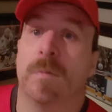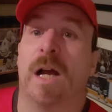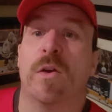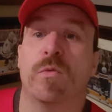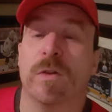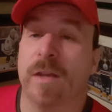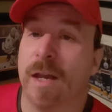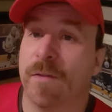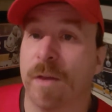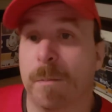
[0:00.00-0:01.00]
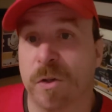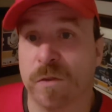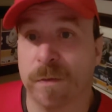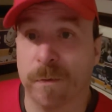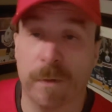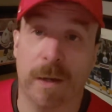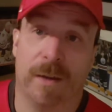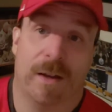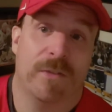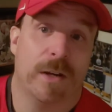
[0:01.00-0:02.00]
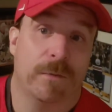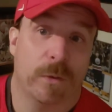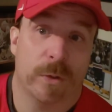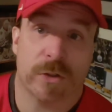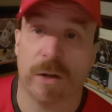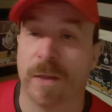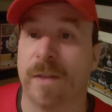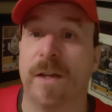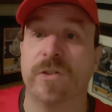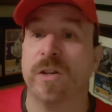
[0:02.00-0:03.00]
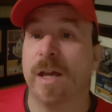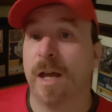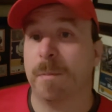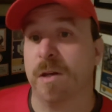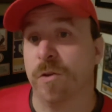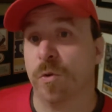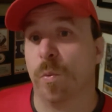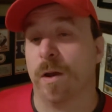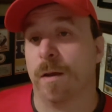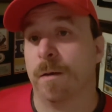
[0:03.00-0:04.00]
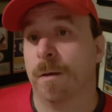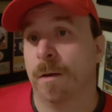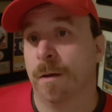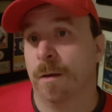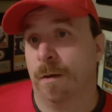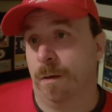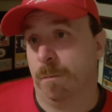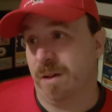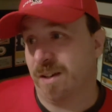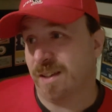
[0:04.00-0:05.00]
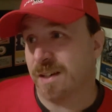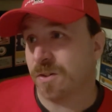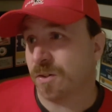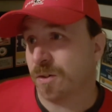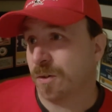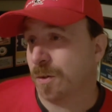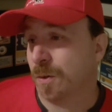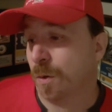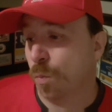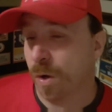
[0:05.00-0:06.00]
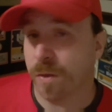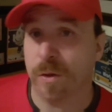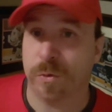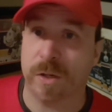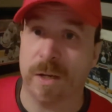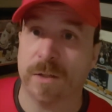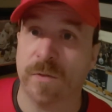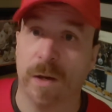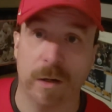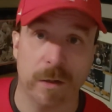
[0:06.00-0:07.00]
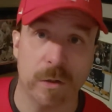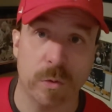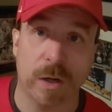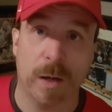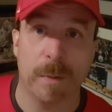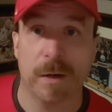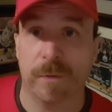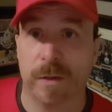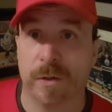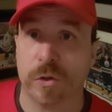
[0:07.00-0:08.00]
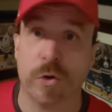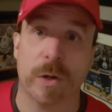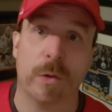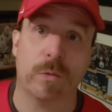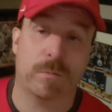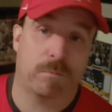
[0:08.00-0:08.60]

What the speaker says: I don't really have that much of an influence on that. That's going to happen either way. But at least when those days finally do come, and if it does turn out